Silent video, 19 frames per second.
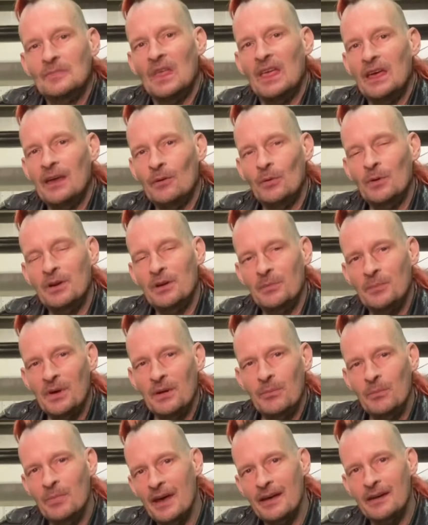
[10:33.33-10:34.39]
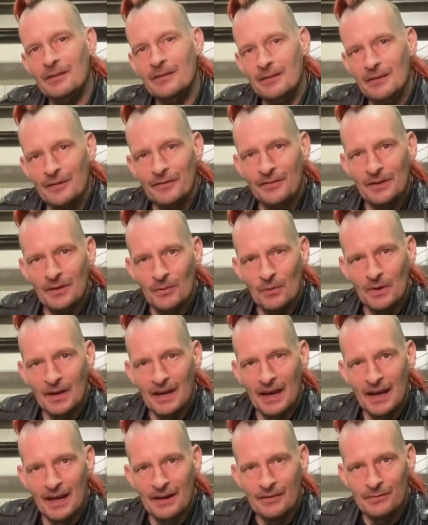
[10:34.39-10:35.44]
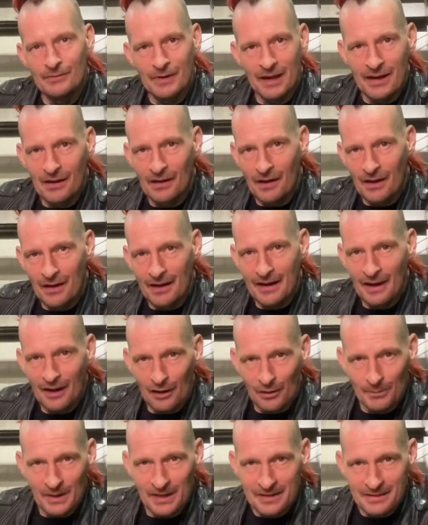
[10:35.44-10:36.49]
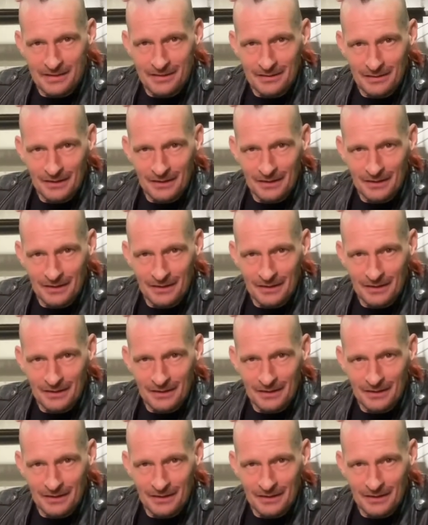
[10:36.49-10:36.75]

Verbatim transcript: It would have been better if he would have had a red hot helmet